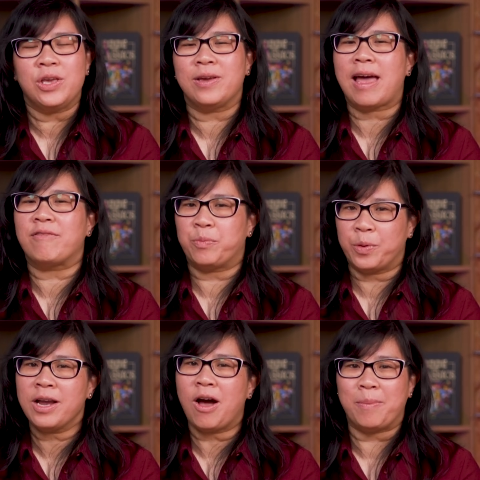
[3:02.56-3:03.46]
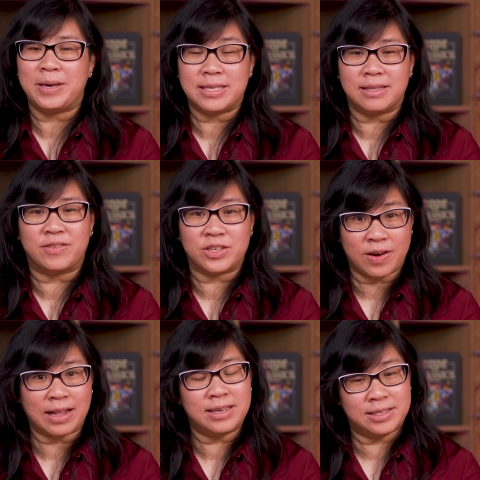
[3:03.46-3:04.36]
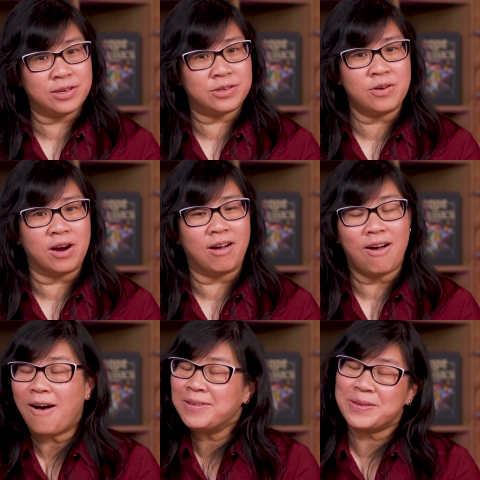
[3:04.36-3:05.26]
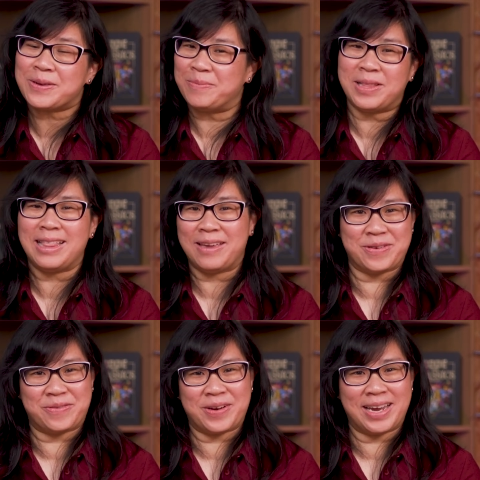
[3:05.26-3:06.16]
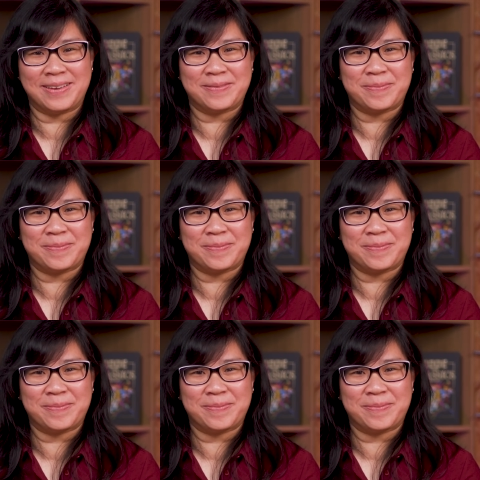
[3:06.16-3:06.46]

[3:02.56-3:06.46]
you can have a print copy delivered directly to your door, also completely for free.